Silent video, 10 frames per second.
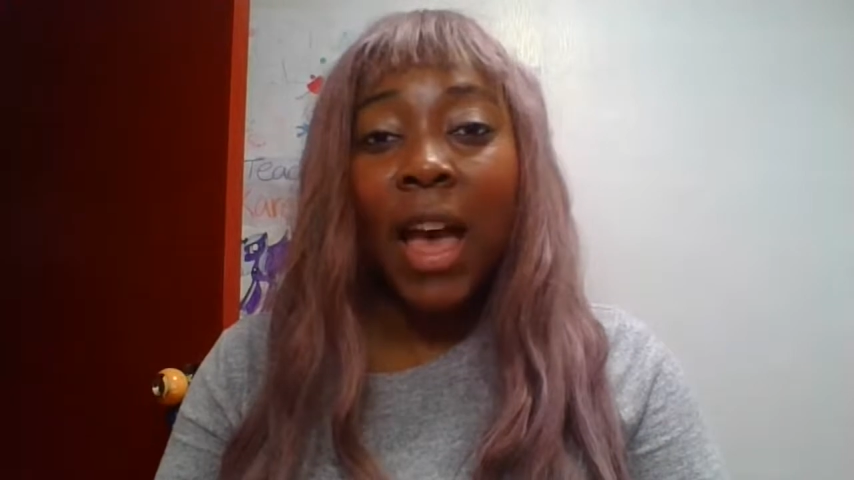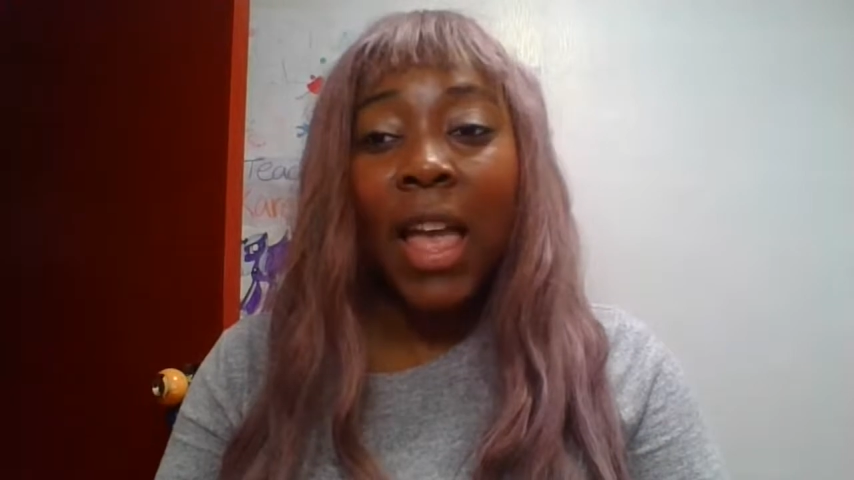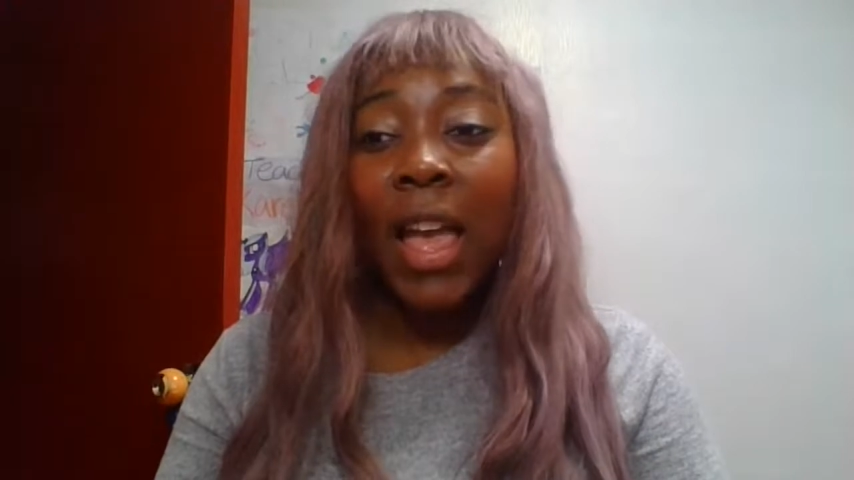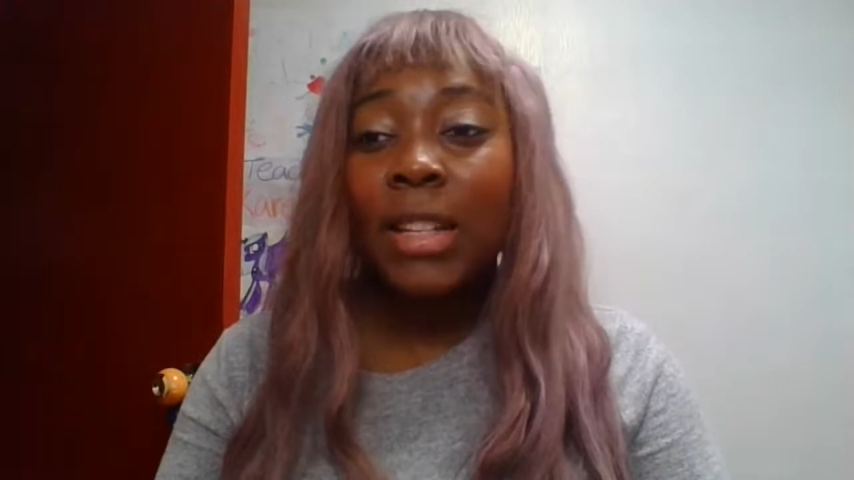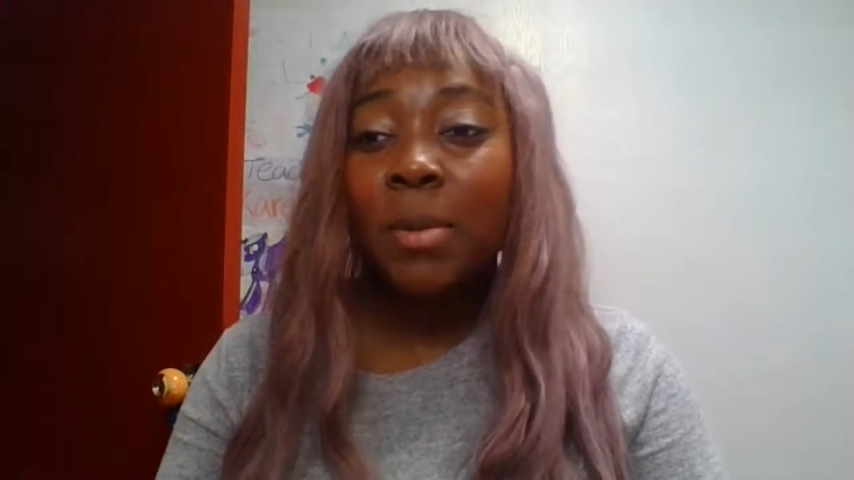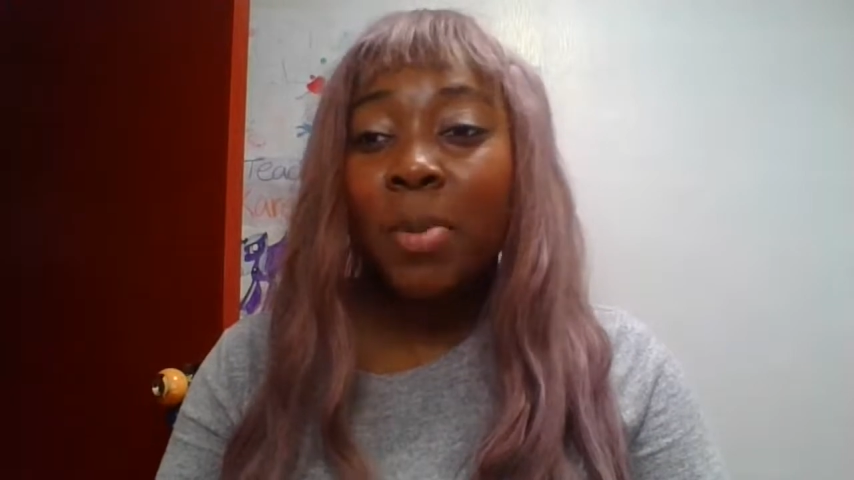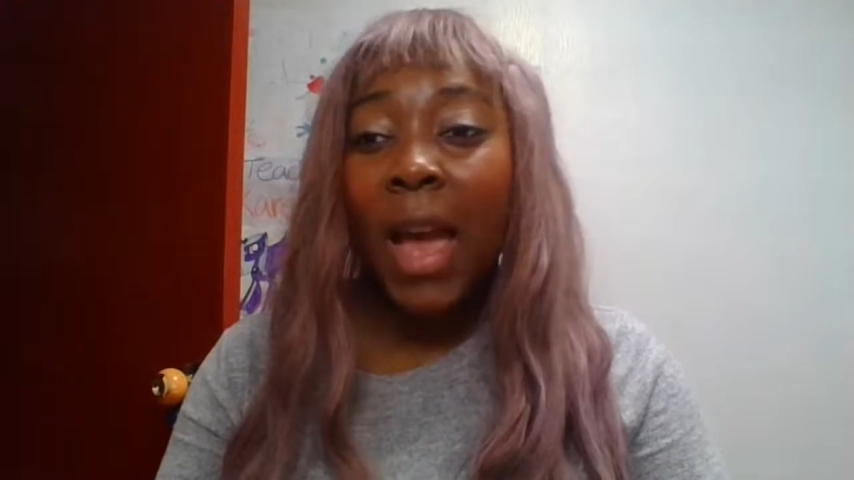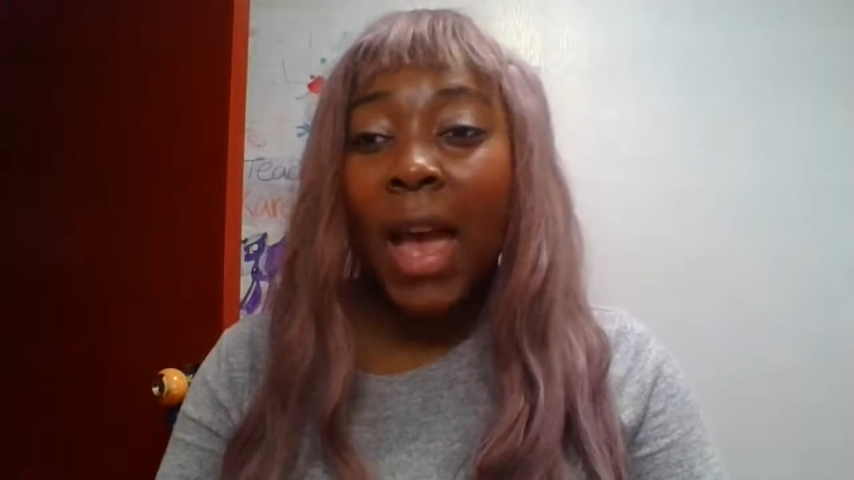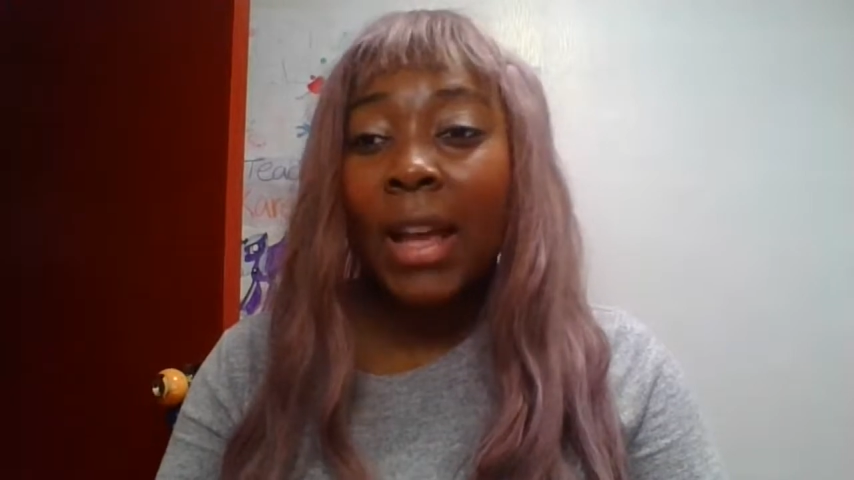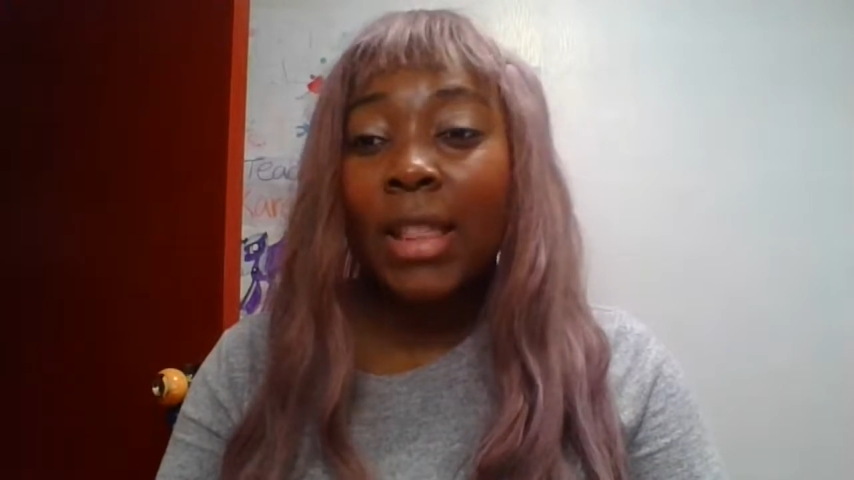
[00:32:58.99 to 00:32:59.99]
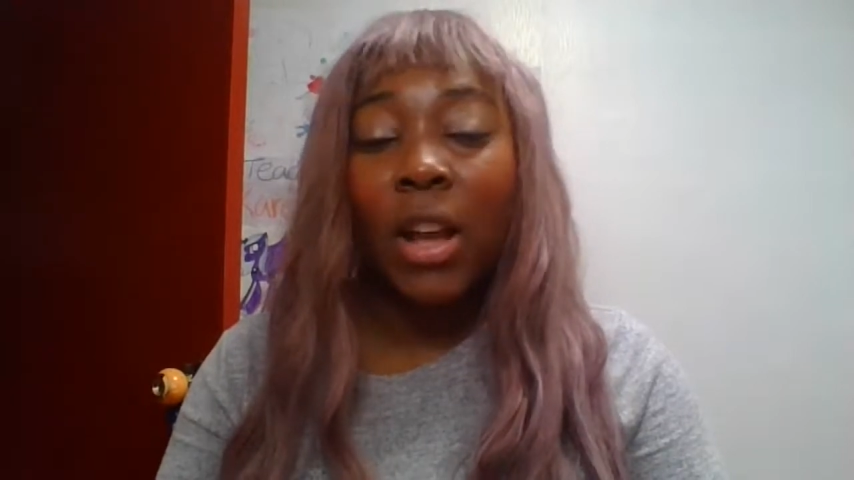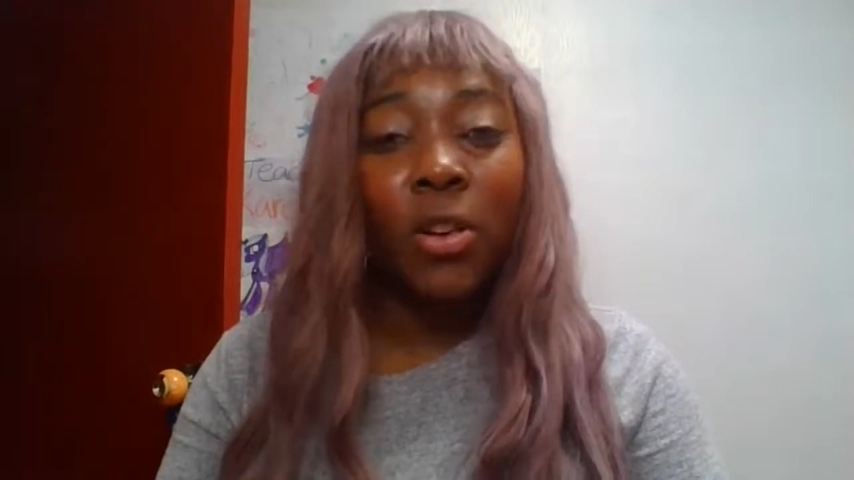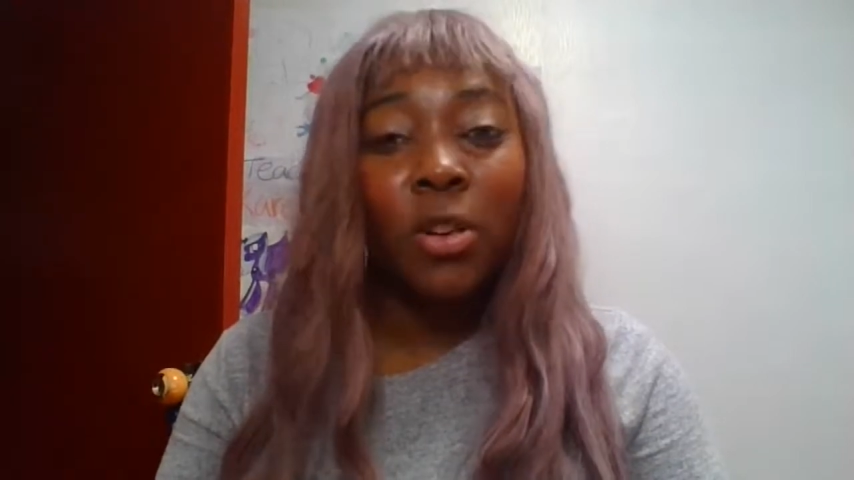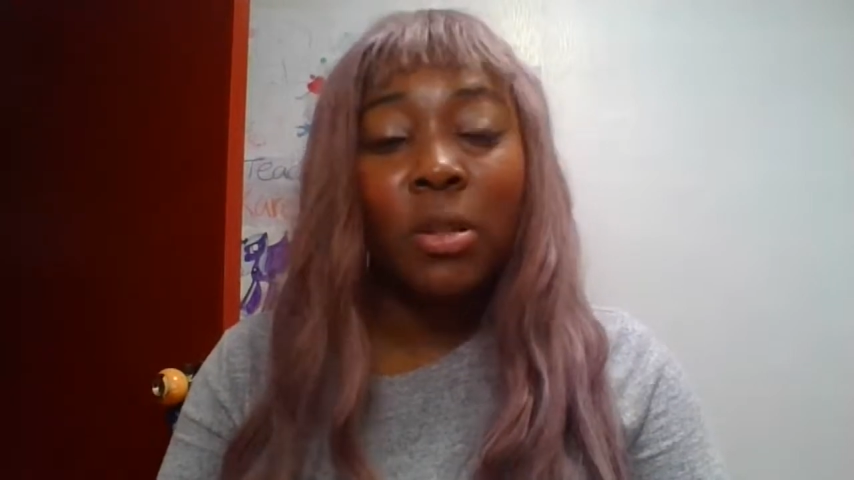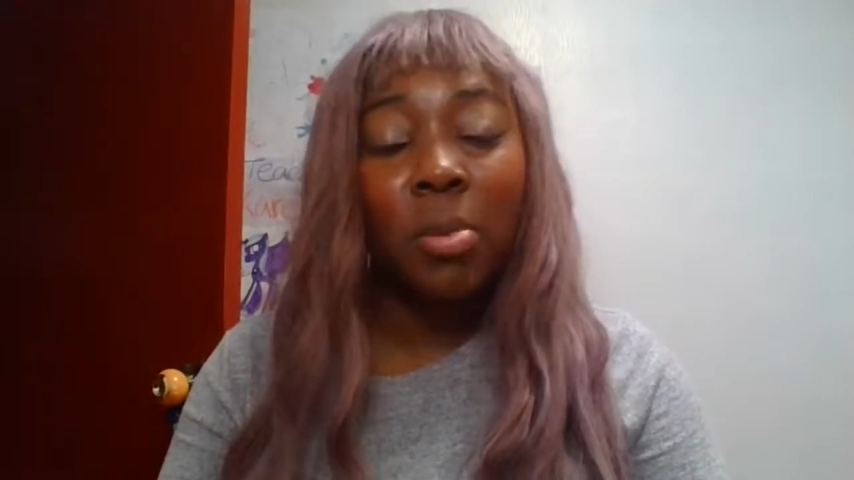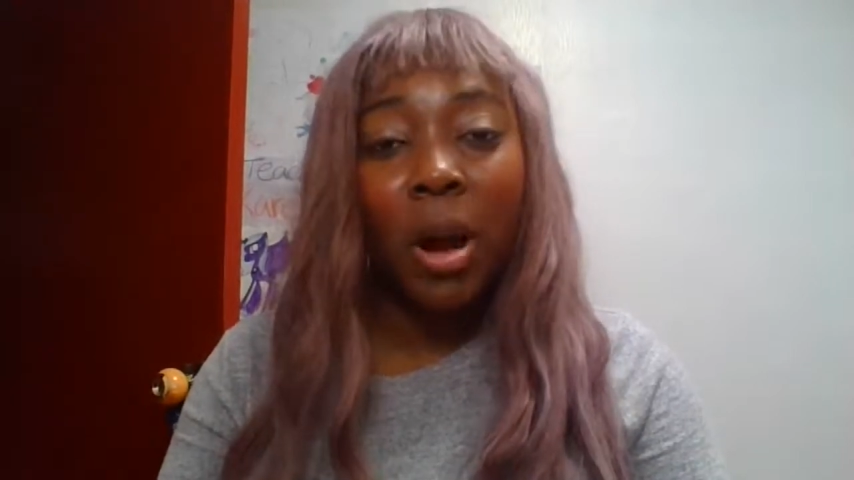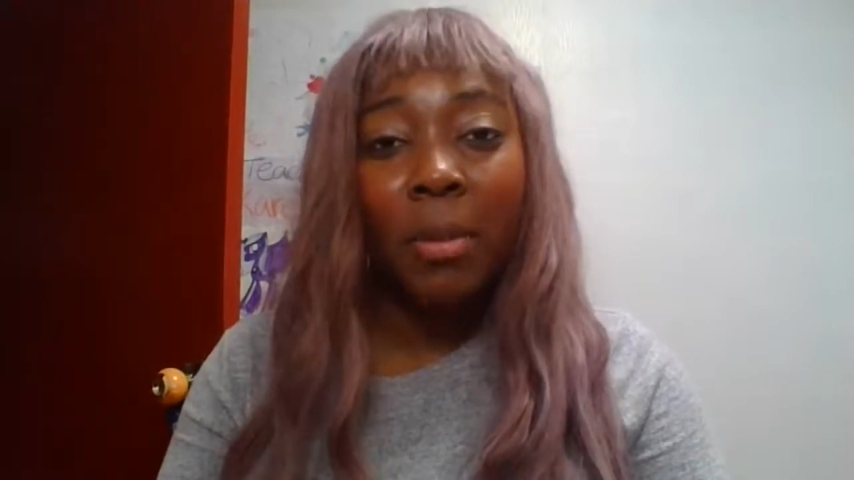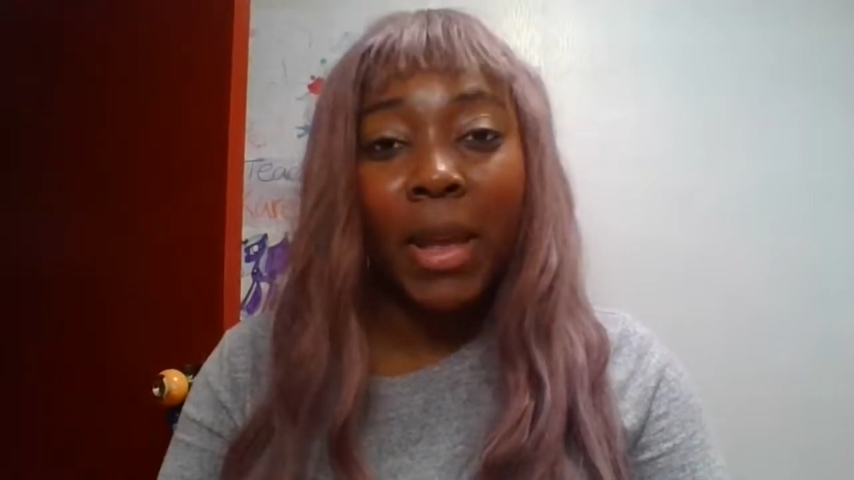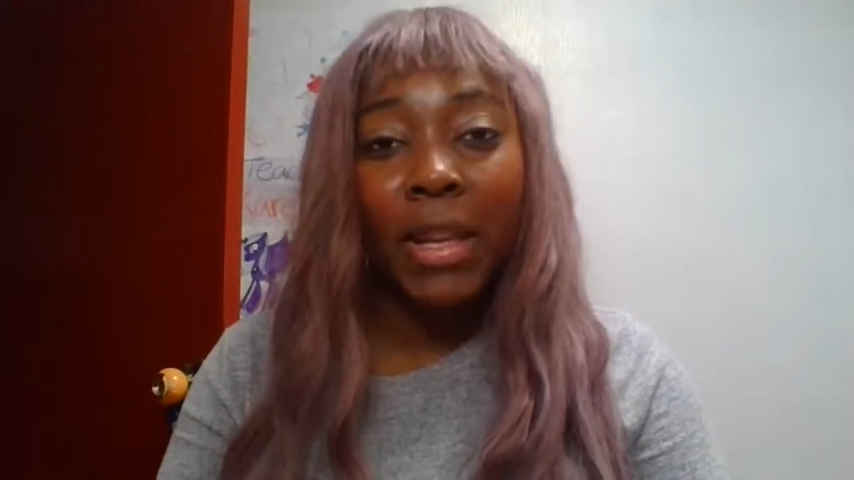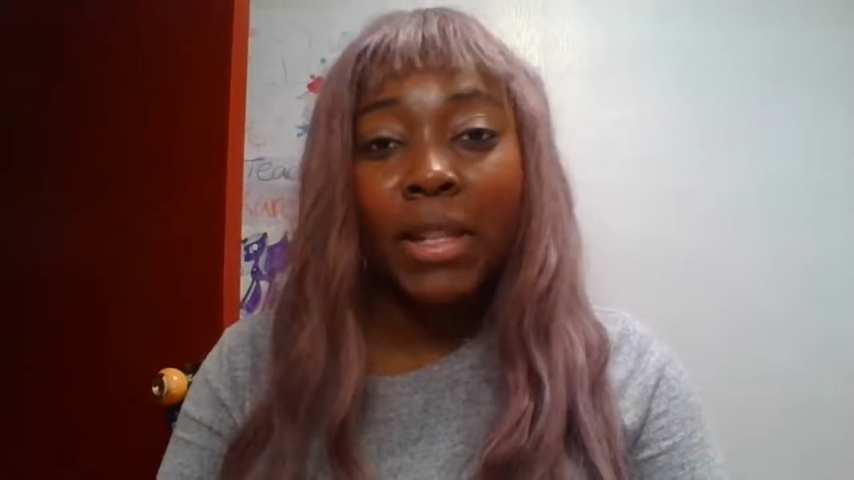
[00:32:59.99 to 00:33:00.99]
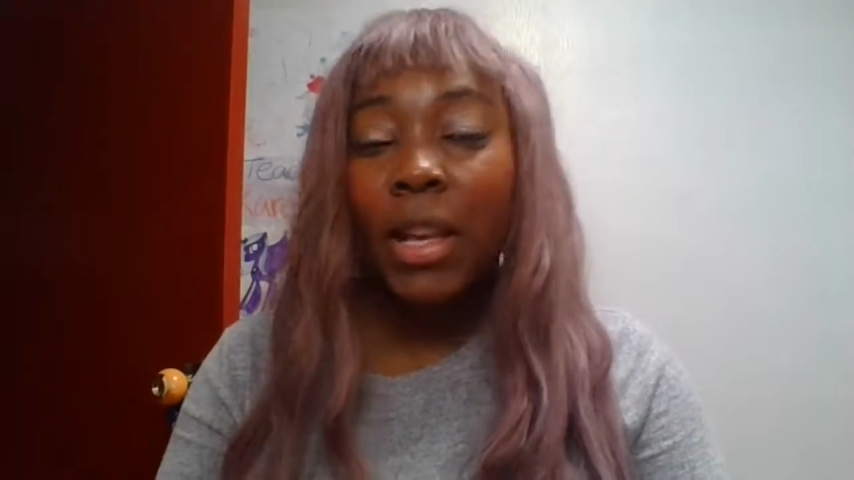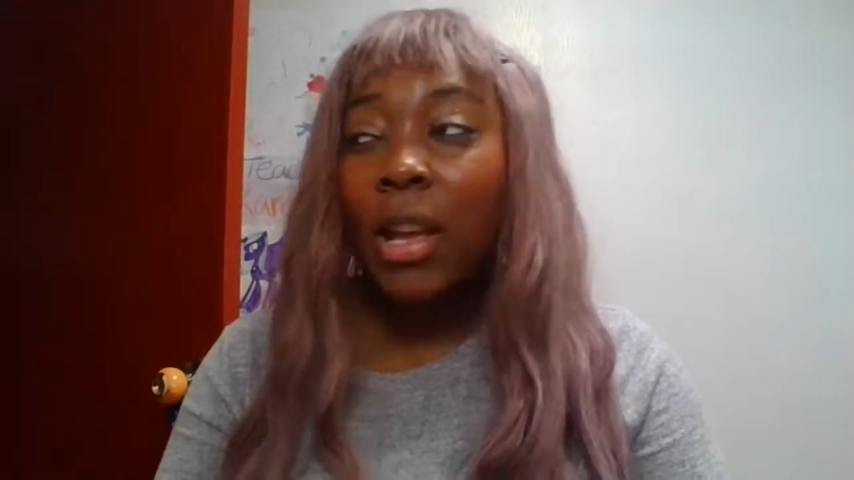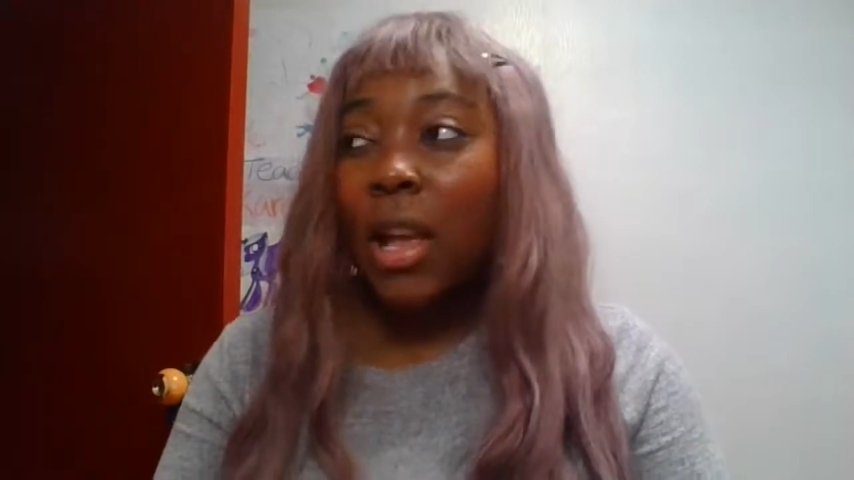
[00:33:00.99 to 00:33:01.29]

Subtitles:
I had to pack that girl's apartment.